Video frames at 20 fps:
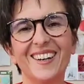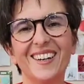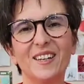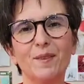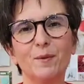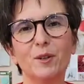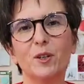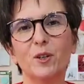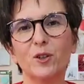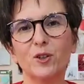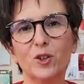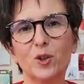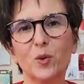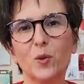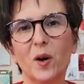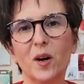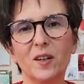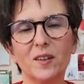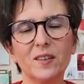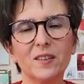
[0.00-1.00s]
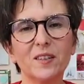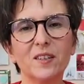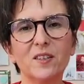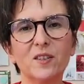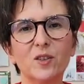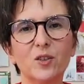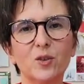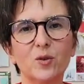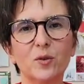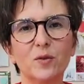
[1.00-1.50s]
because you are in the
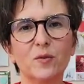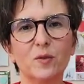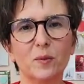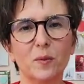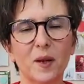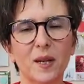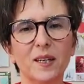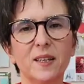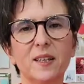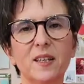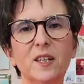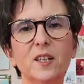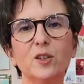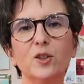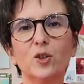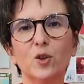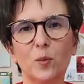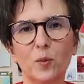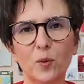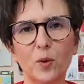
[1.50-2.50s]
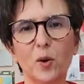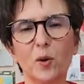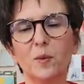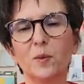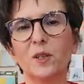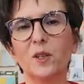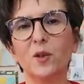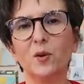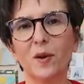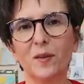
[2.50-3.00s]
industry for many years, so
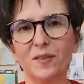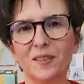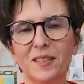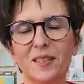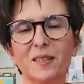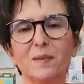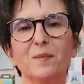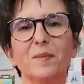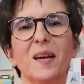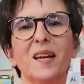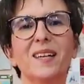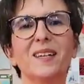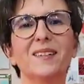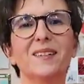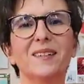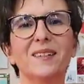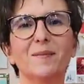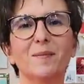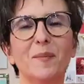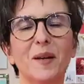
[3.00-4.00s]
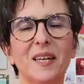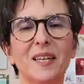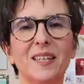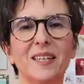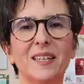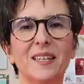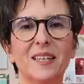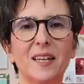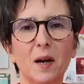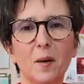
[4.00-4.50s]
probably you have seen
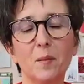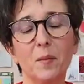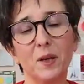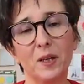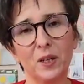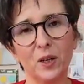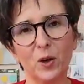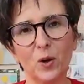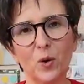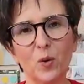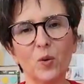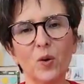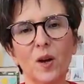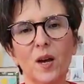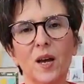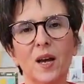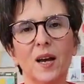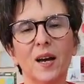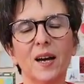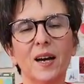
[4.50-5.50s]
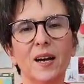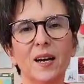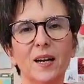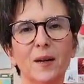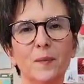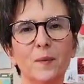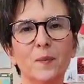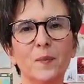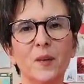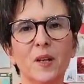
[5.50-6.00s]
many come and go.
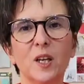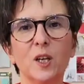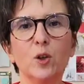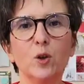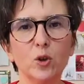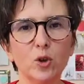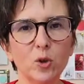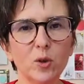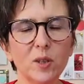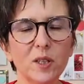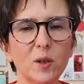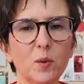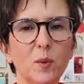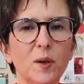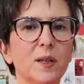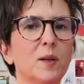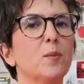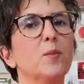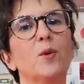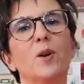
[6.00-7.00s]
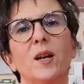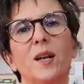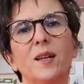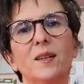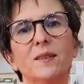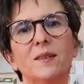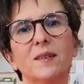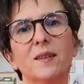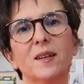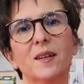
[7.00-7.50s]
Usually when a
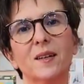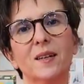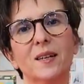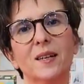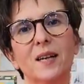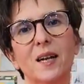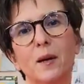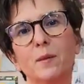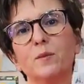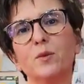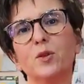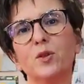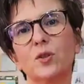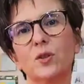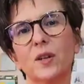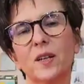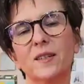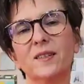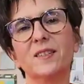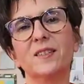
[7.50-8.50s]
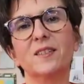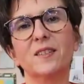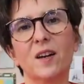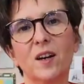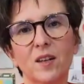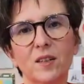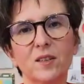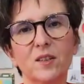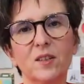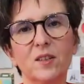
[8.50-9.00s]
brand comes and
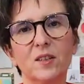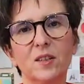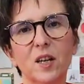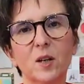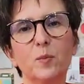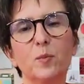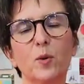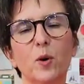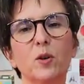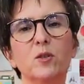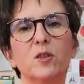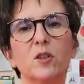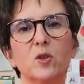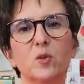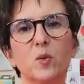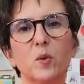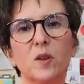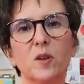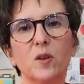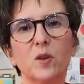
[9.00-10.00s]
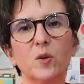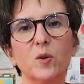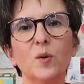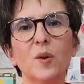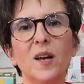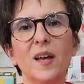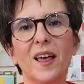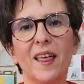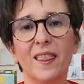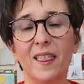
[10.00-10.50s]
starts their project with
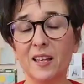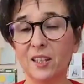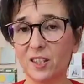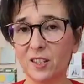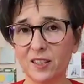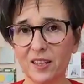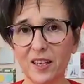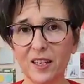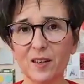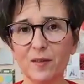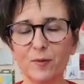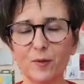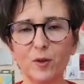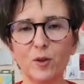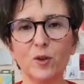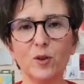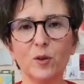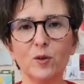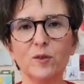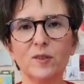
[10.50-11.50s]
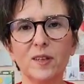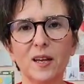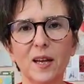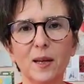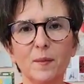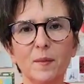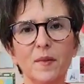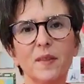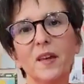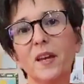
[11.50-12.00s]
you, they stay for a long
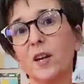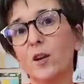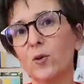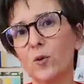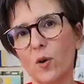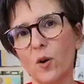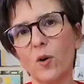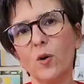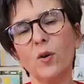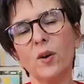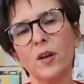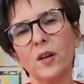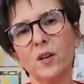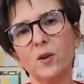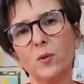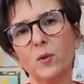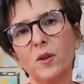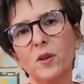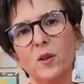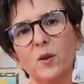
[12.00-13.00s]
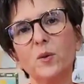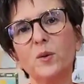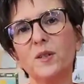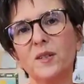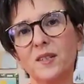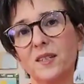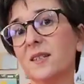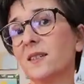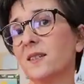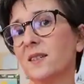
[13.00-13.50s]
time, they grow here with you.
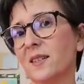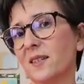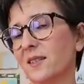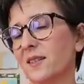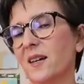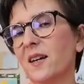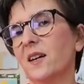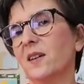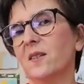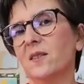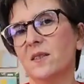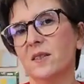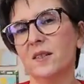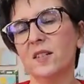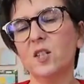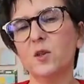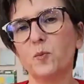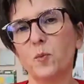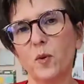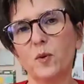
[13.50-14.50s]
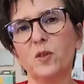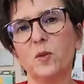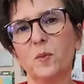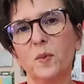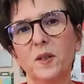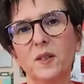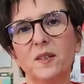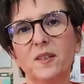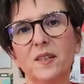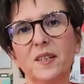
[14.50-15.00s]
Is there this
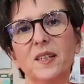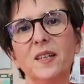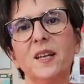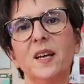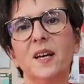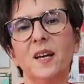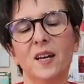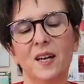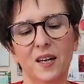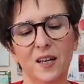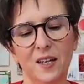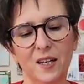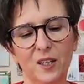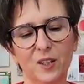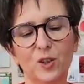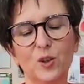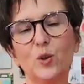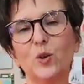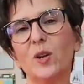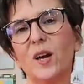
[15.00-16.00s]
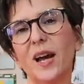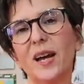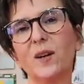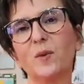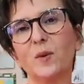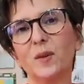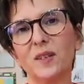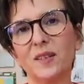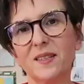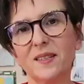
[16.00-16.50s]
possibility? Do you like
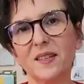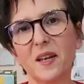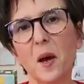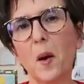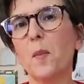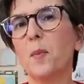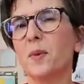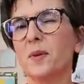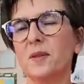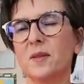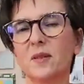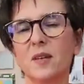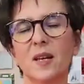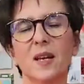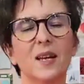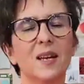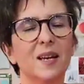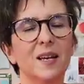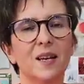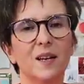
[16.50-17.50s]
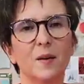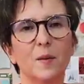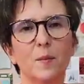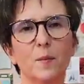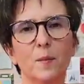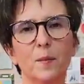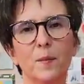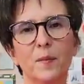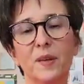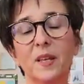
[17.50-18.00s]
when this happens?
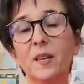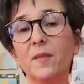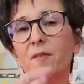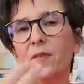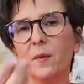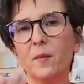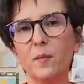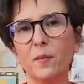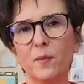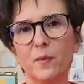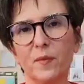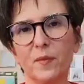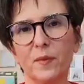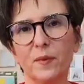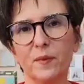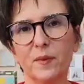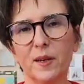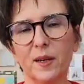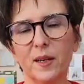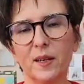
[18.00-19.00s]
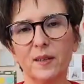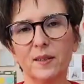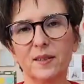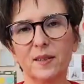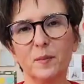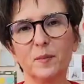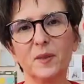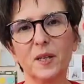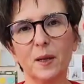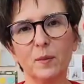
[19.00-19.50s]
Give them
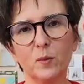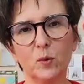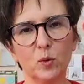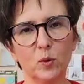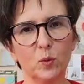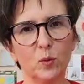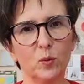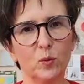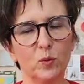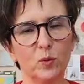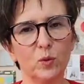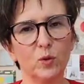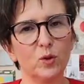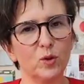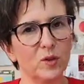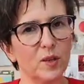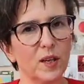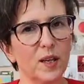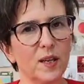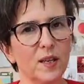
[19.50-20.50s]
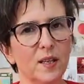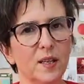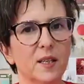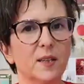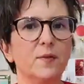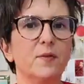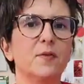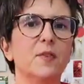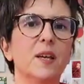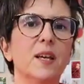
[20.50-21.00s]
some time to say
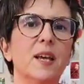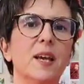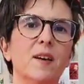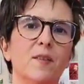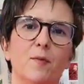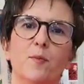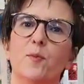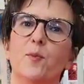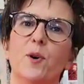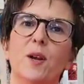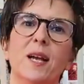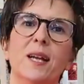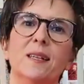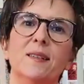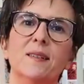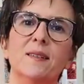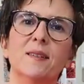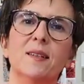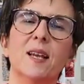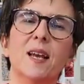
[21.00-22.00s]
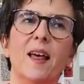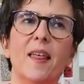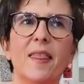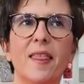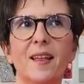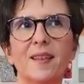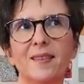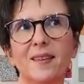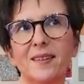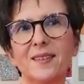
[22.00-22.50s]
if they have brands
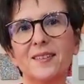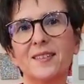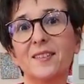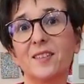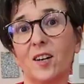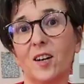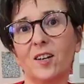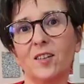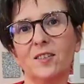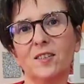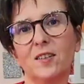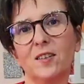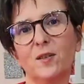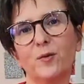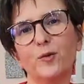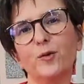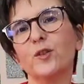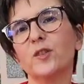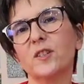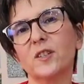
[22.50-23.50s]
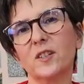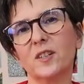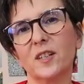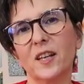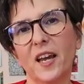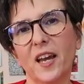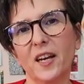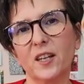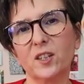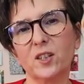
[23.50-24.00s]
that they started the first
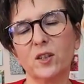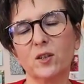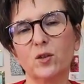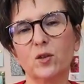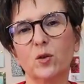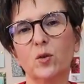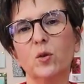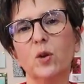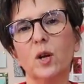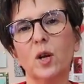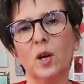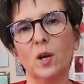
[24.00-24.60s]
collection. So